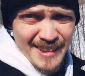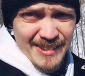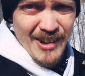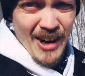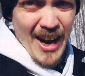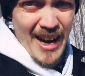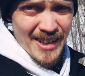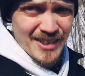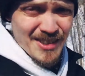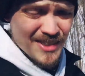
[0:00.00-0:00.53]

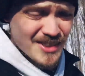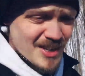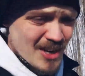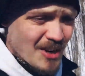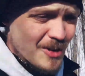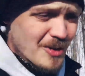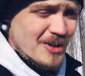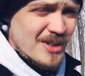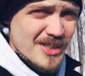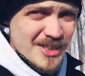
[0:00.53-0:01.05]
right?
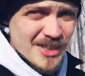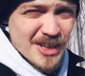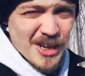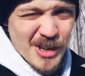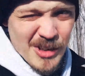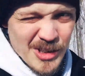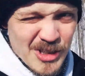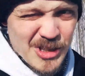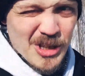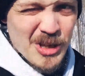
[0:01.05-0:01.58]
So, because you
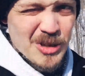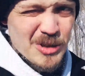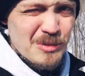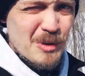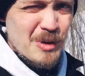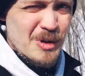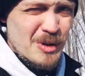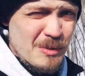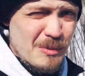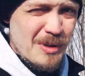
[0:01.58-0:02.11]
know the show is
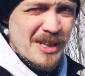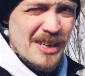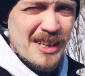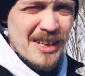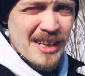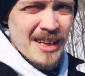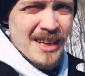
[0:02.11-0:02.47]
supposed to be